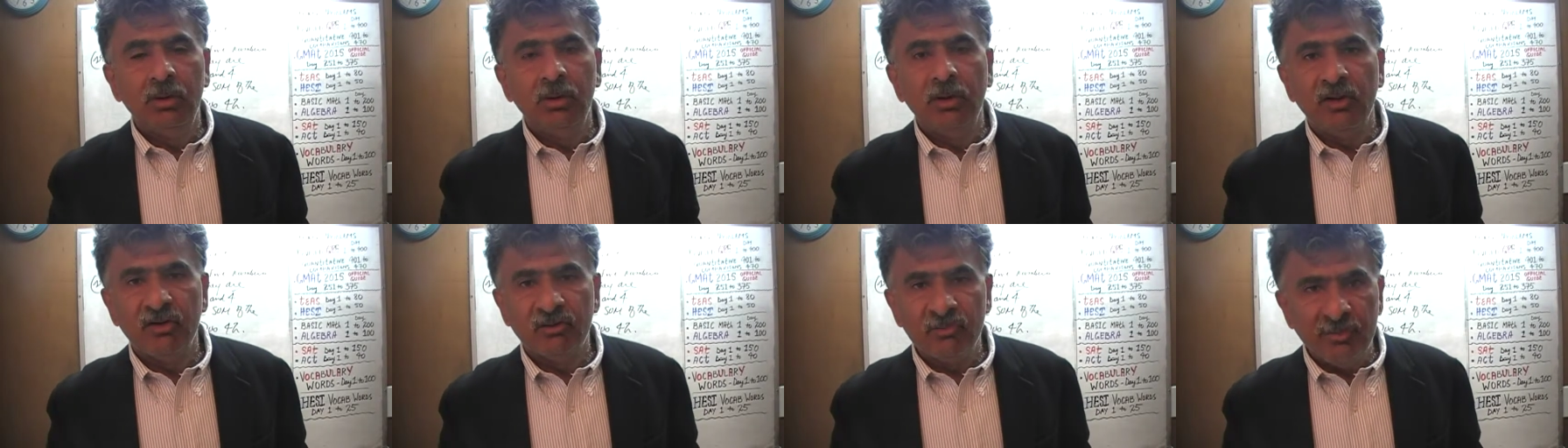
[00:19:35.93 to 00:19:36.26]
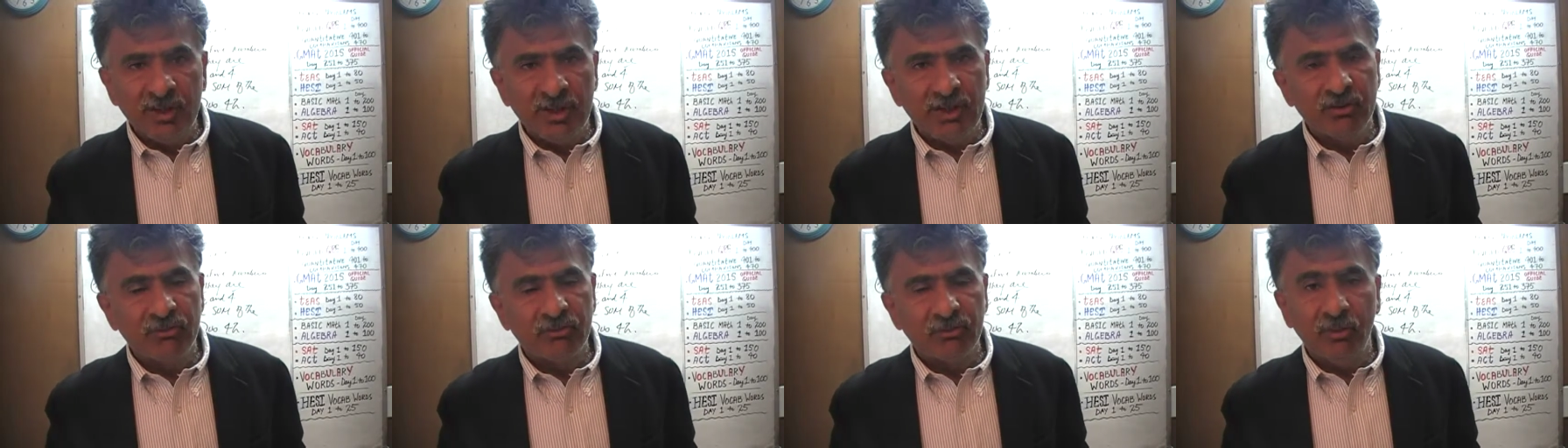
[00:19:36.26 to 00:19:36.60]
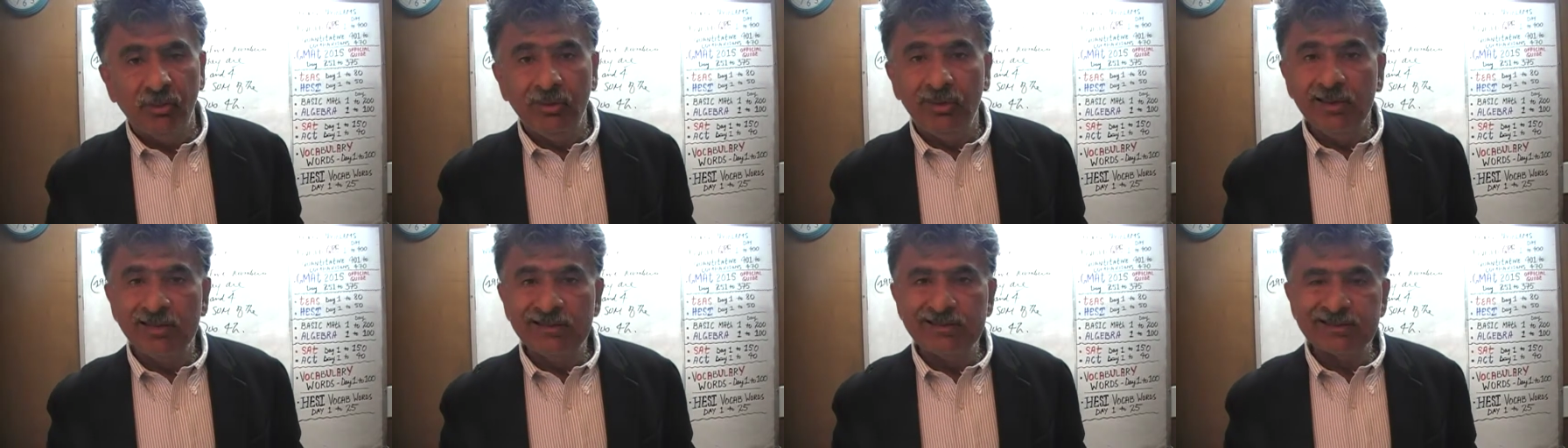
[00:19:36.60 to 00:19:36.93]
Let's make it so.
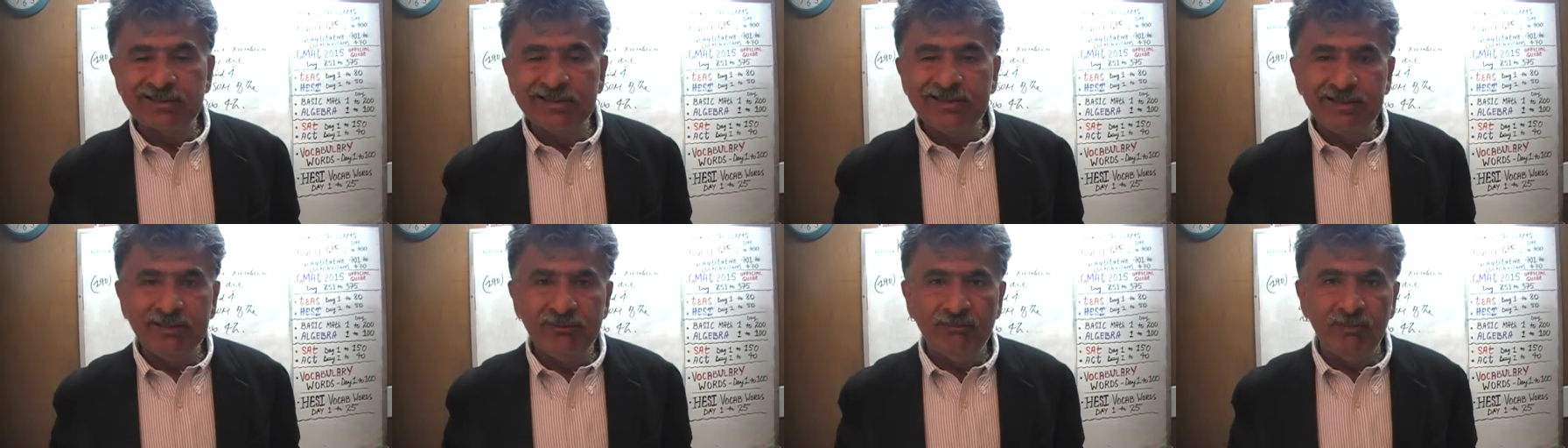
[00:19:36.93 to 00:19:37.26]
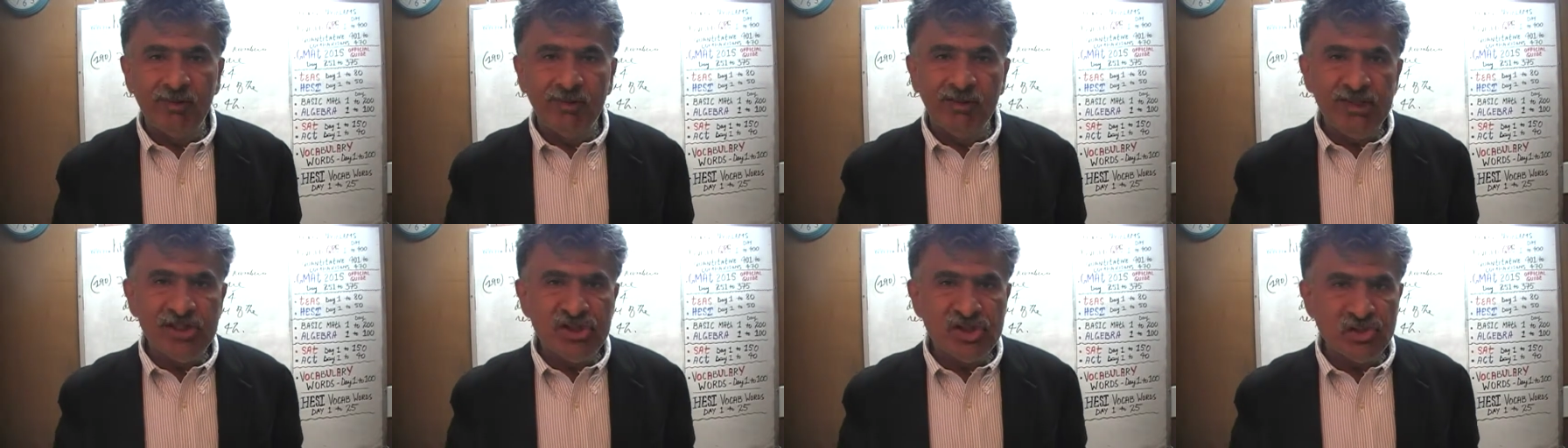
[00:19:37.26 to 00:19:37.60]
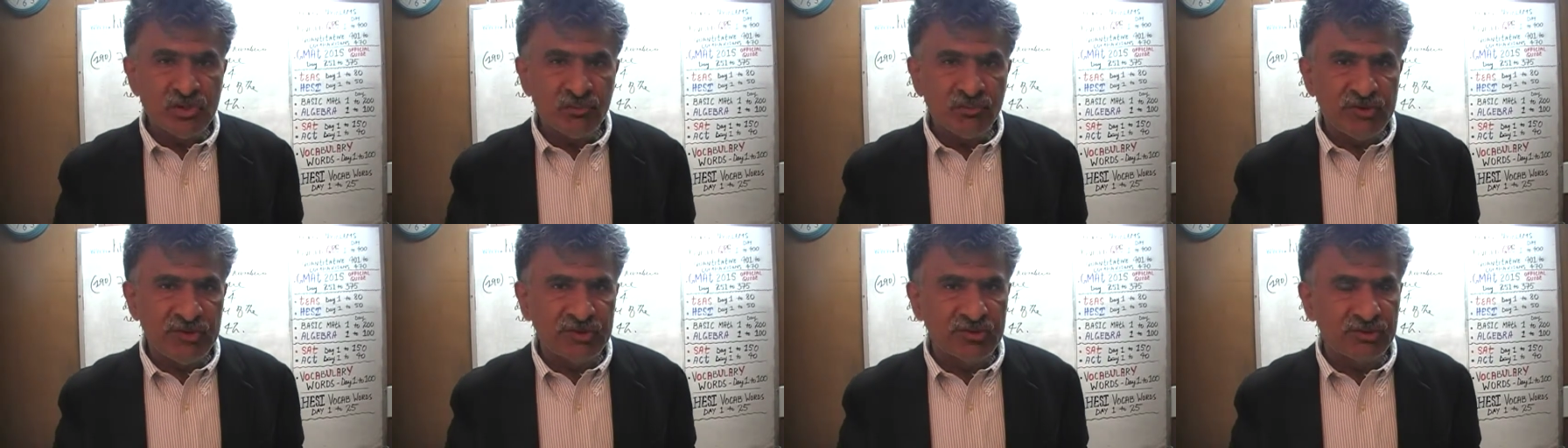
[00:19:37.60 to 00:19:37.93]
Let's give each
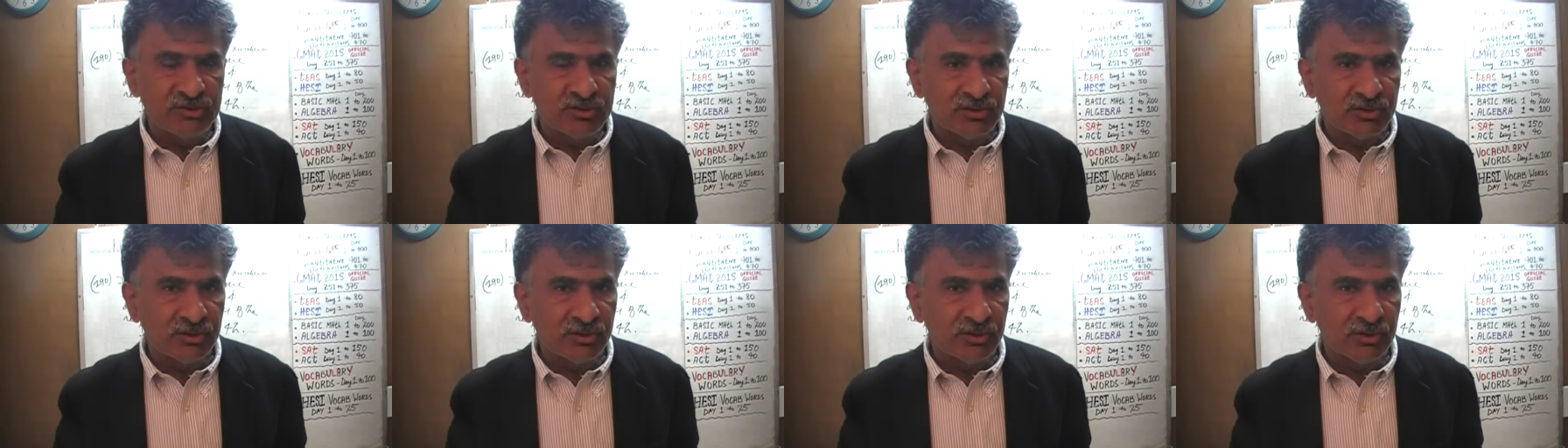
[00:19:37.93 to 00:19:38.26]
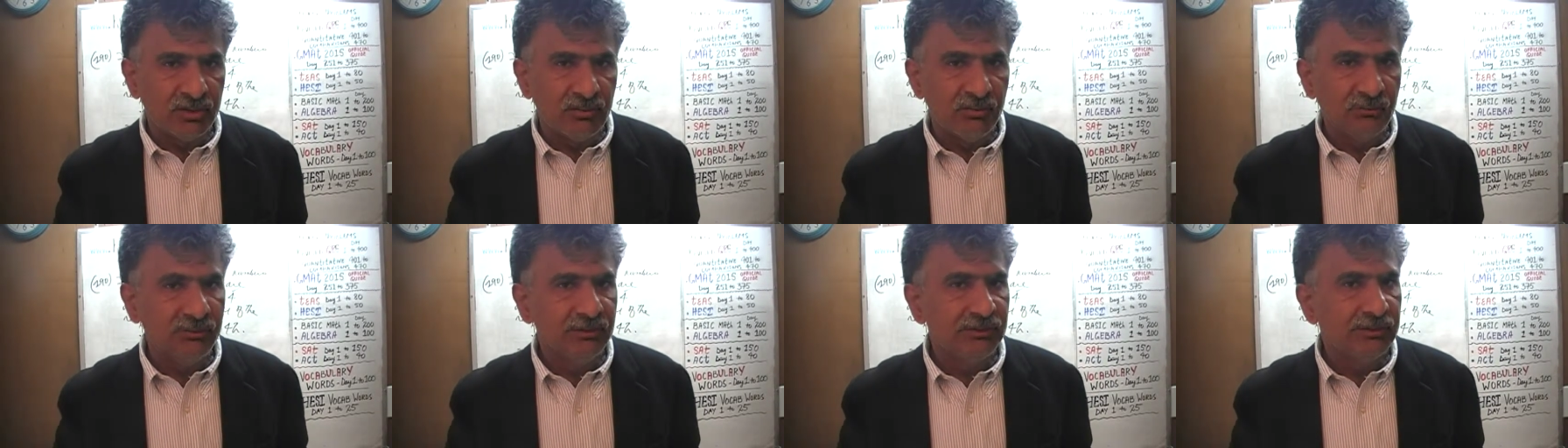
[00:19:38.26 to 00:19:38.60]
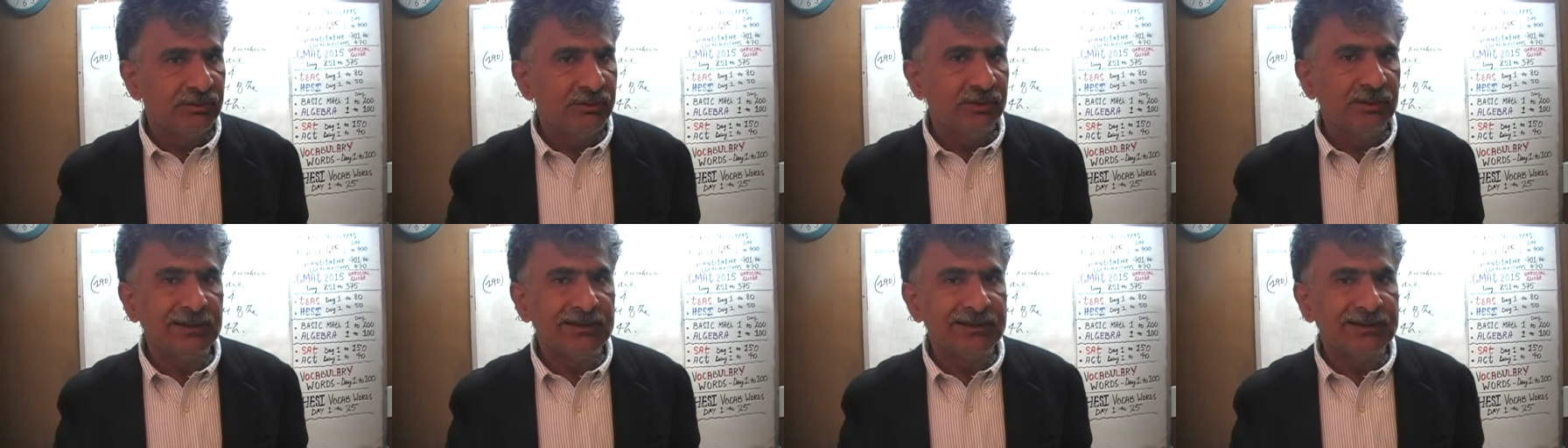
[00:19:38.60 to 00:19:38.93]
of these terms
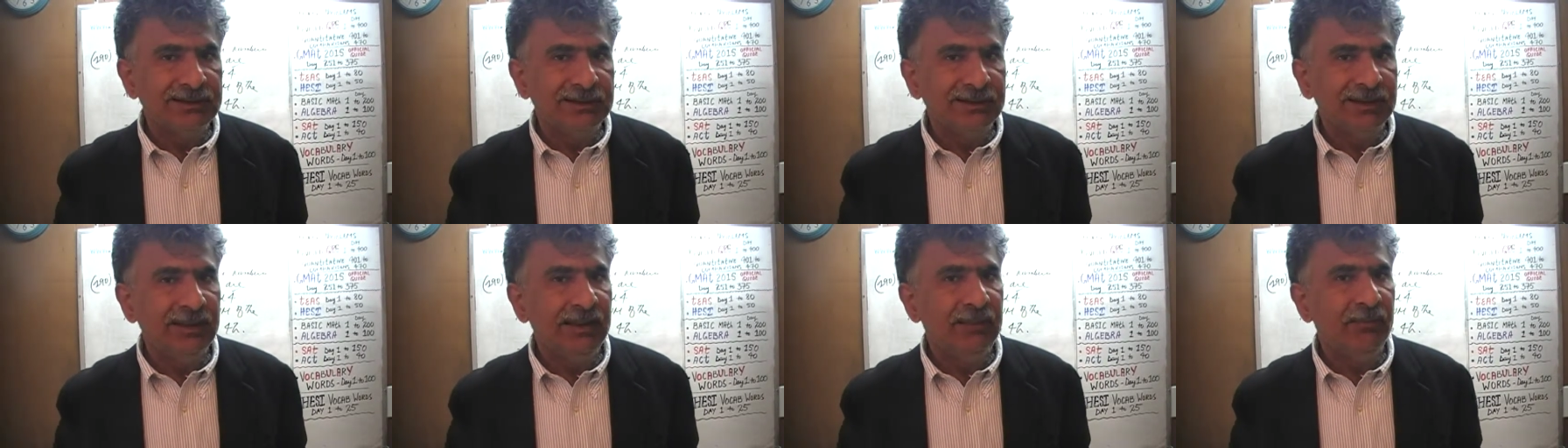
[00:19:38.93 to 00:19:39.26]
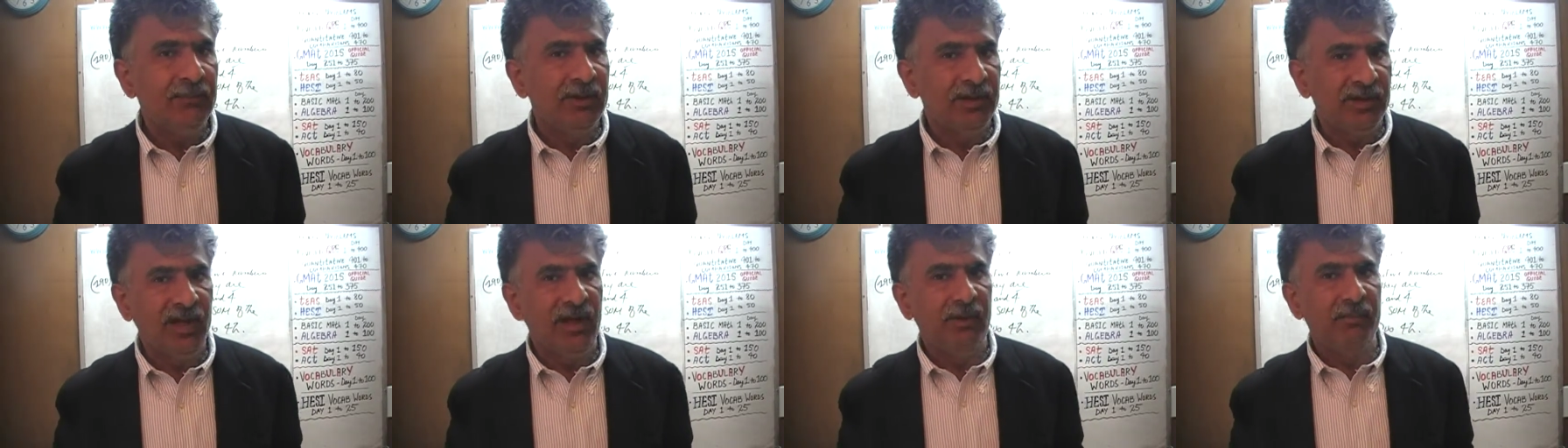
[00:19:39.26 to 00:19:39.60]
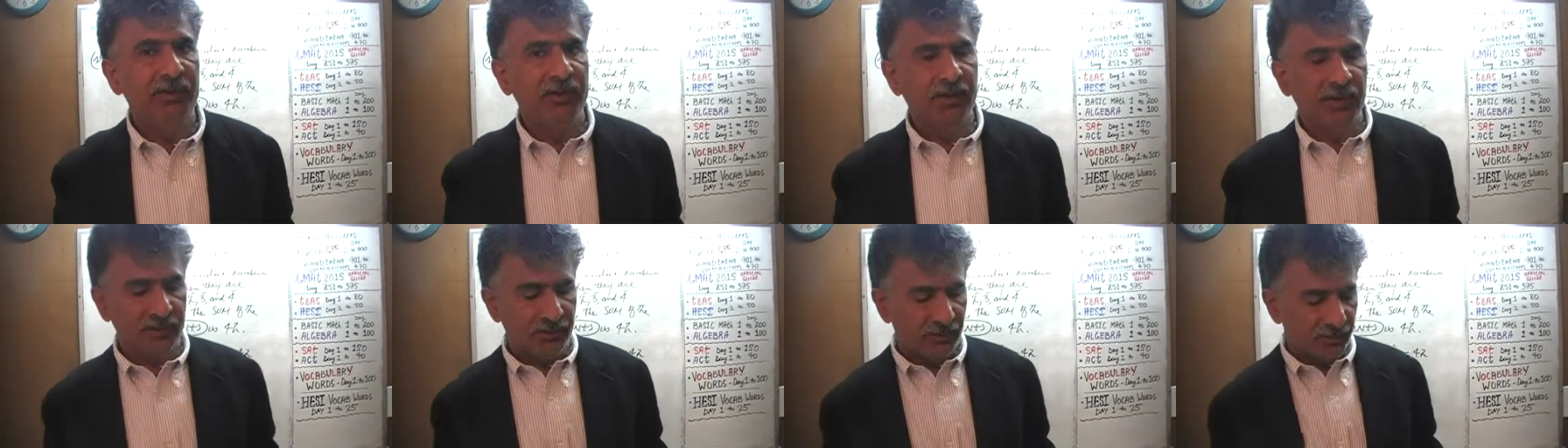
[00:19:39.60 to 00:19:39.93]
the same
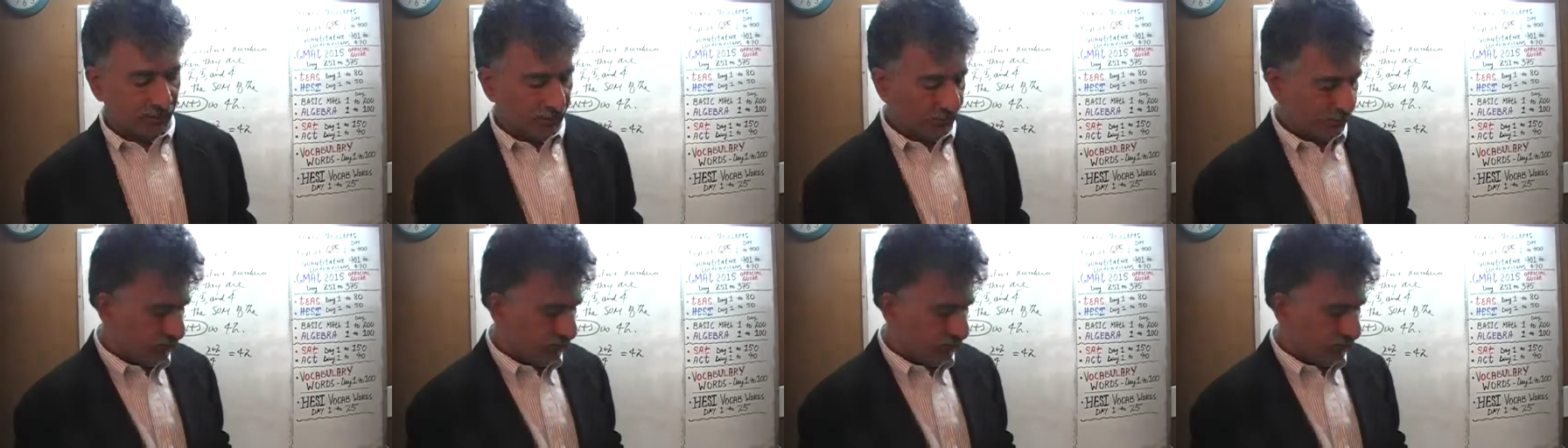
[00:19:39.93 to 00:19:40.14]
denominator.